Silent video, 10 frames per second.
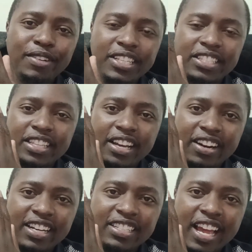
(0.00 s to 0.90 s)
which is the
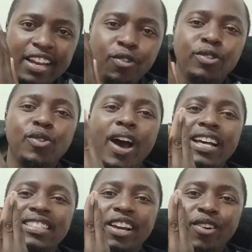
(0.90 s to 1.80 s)
credit side, also
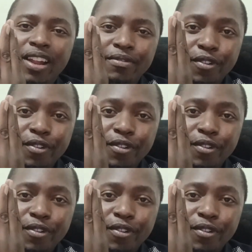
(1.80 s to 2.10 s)
has the column